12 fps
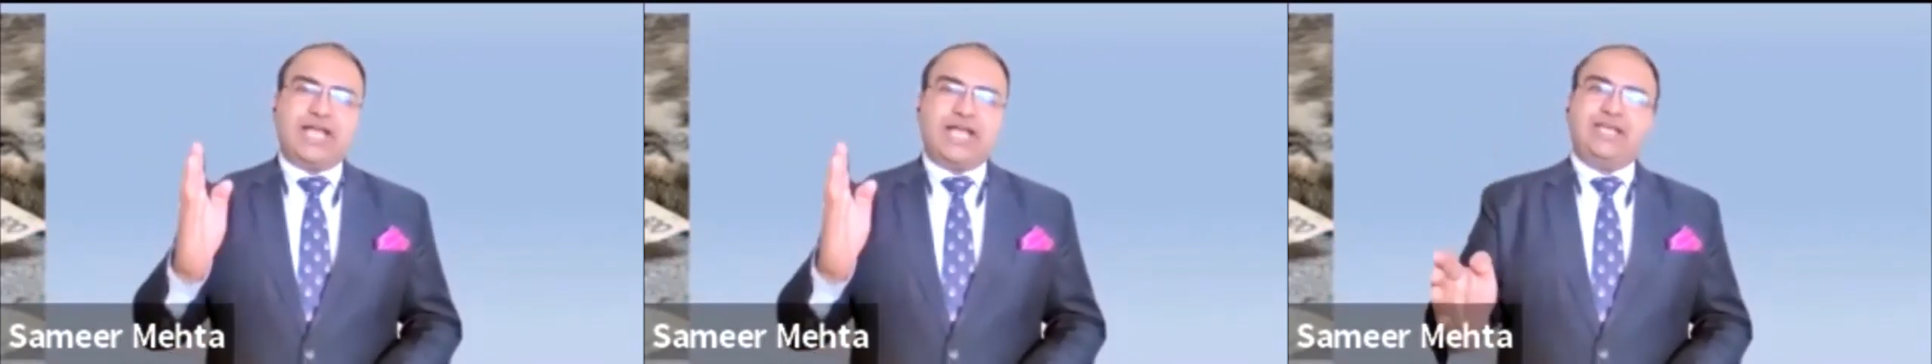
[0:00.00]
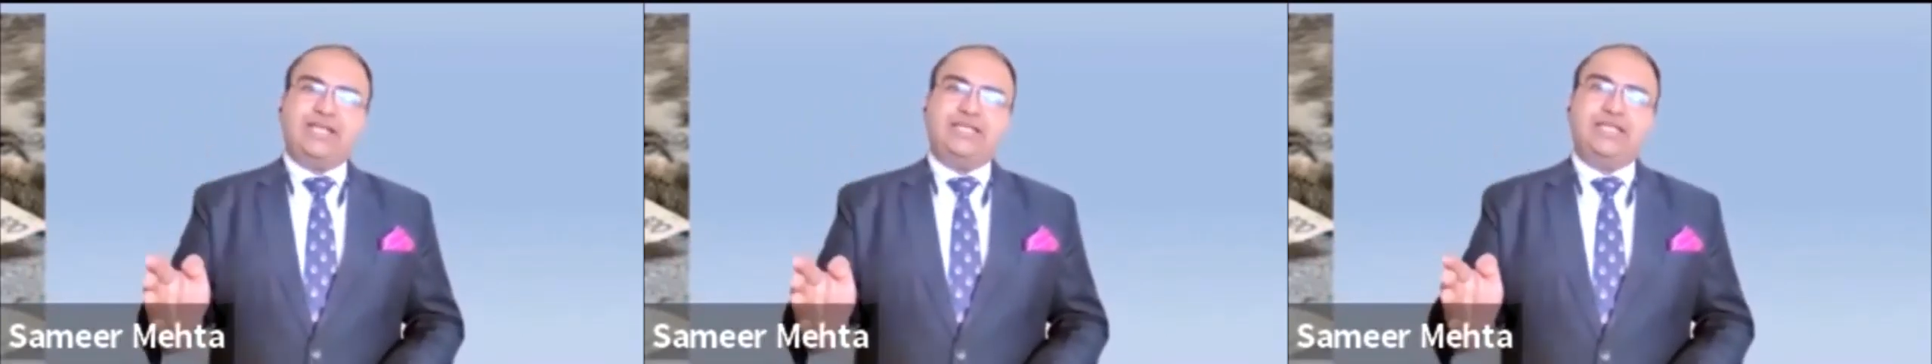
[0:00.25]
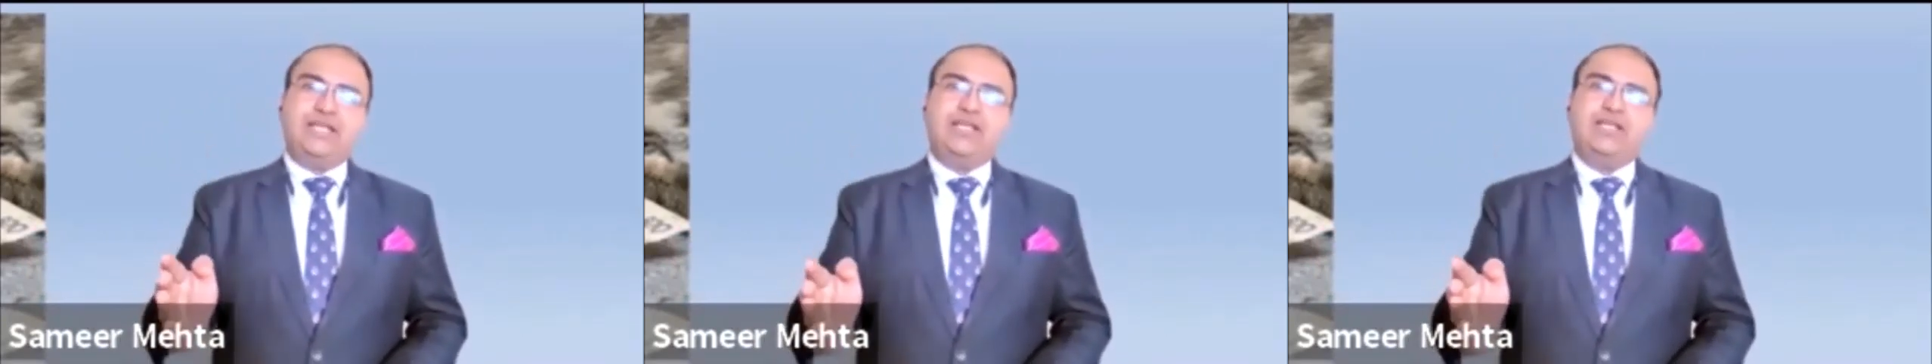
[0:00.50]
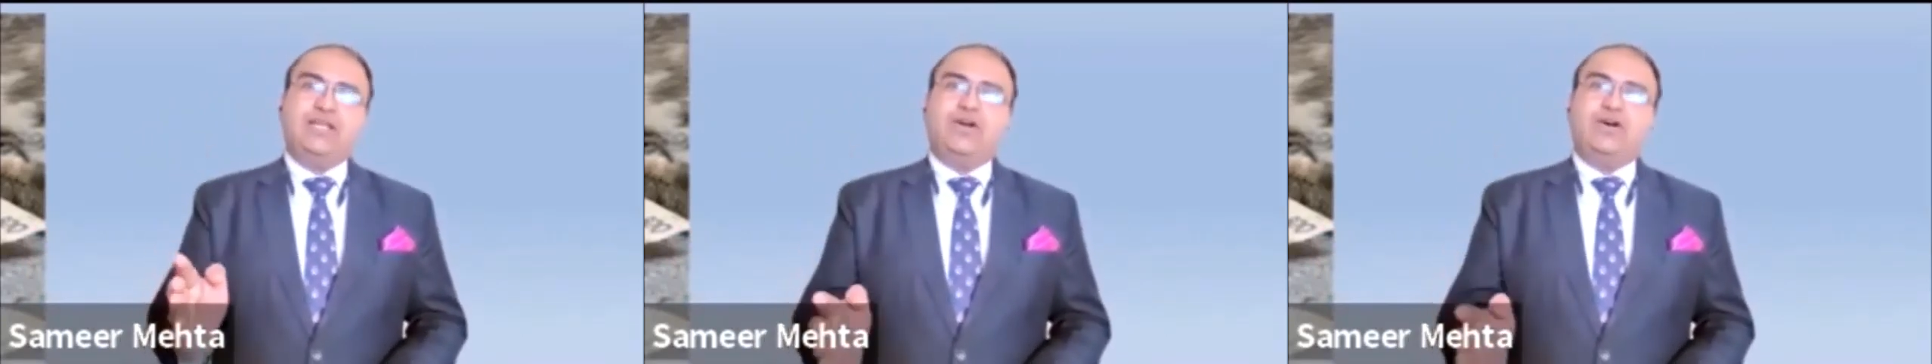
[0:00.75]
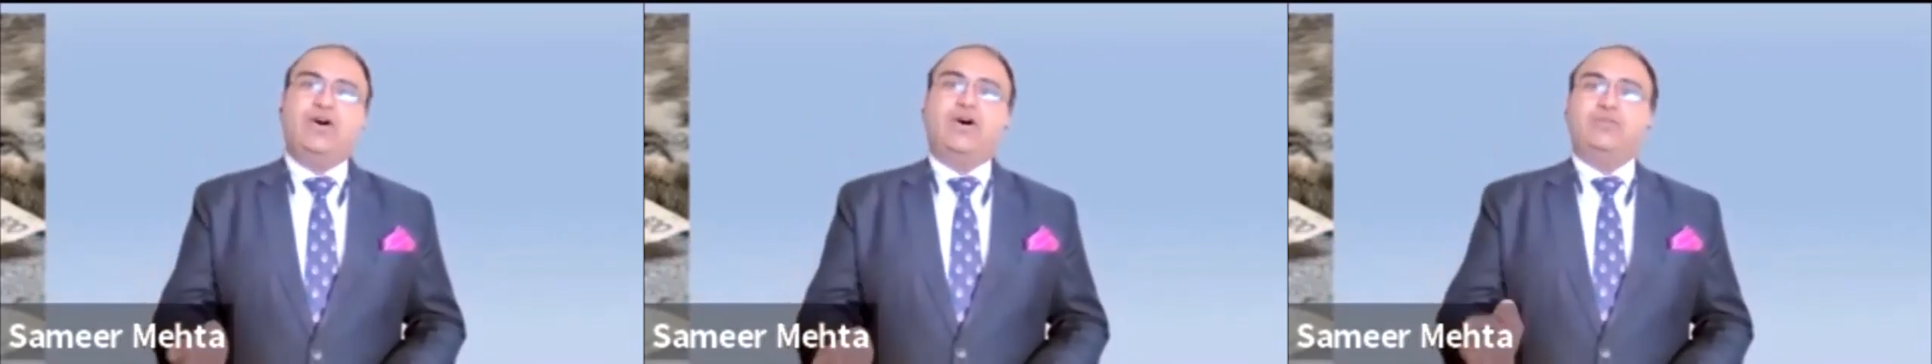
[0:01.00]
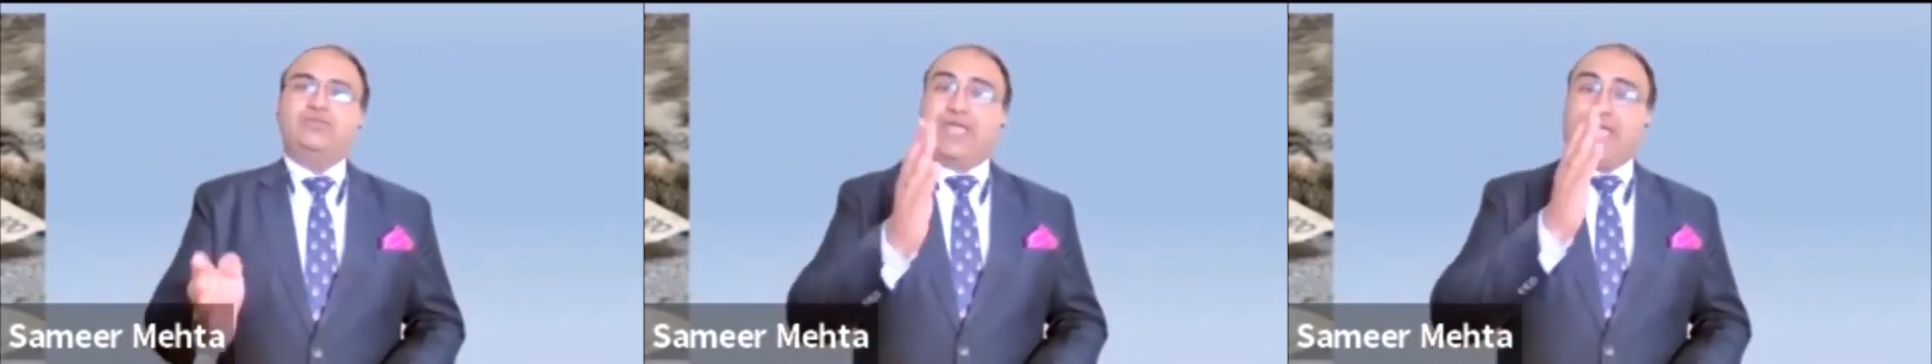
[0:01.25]
idea
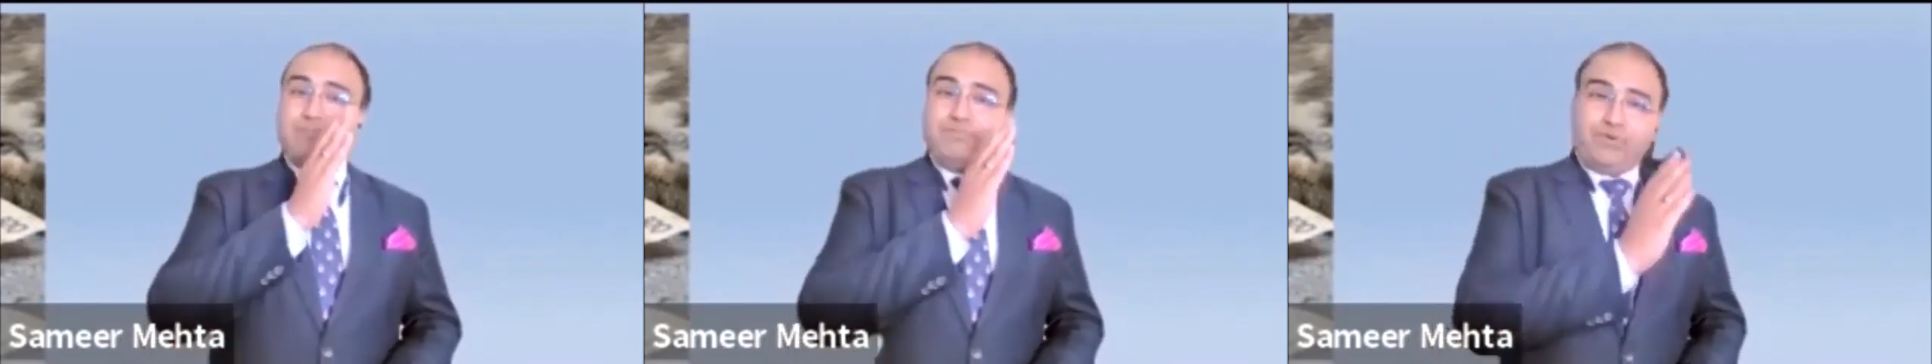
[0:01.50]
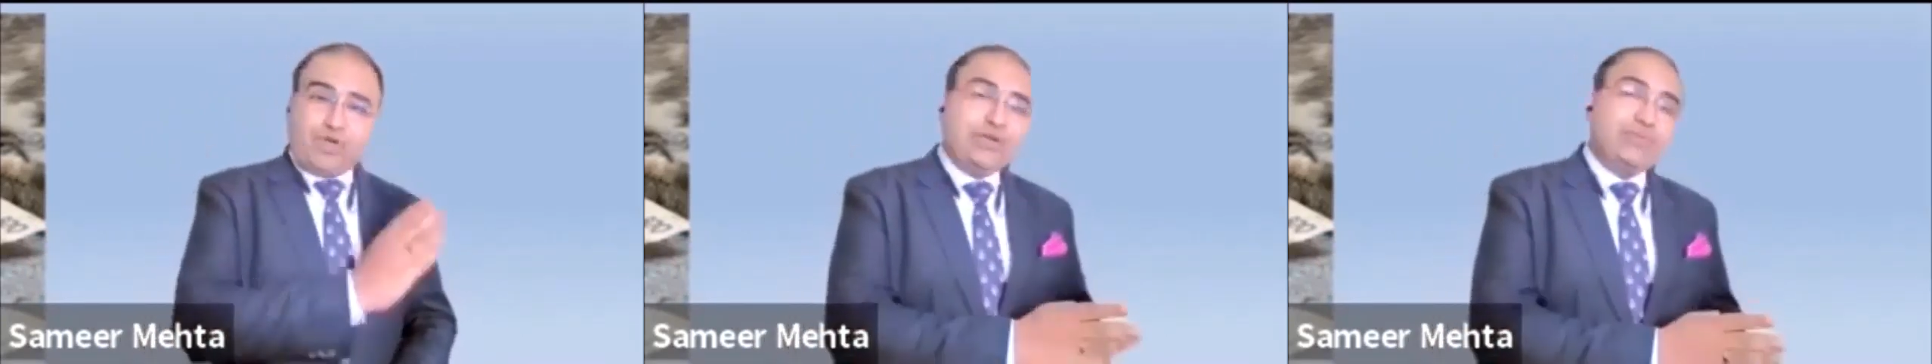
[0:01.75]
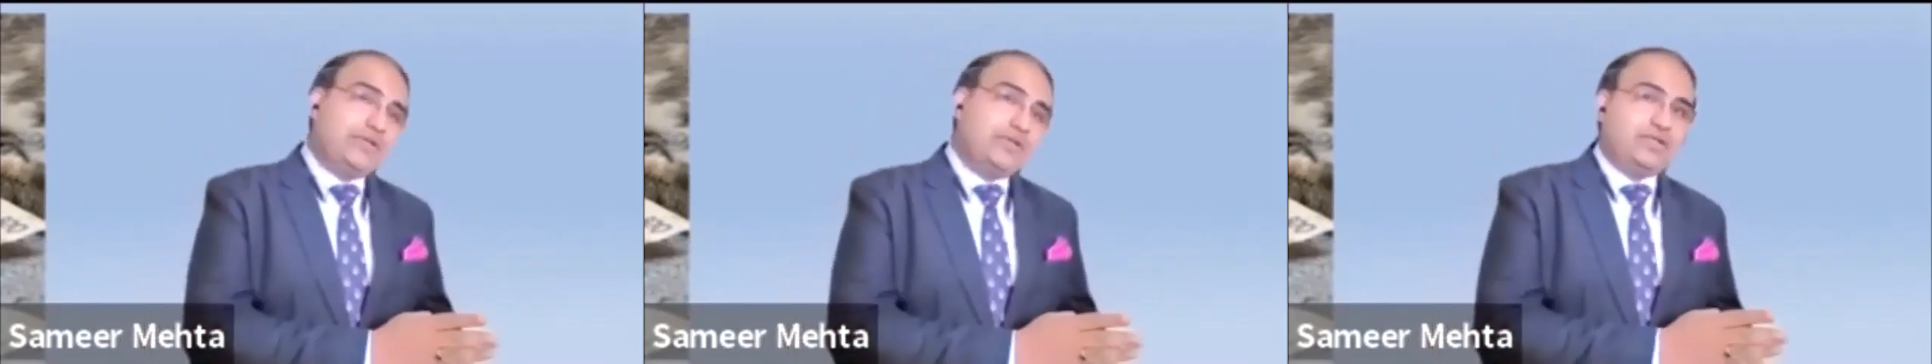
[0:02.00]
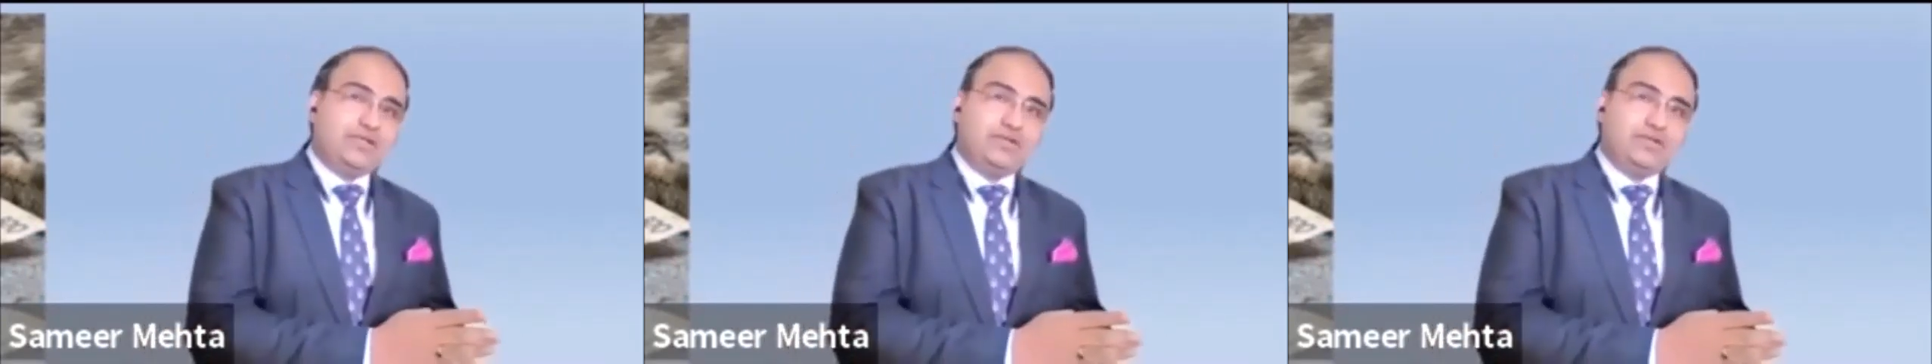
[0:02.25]
of employment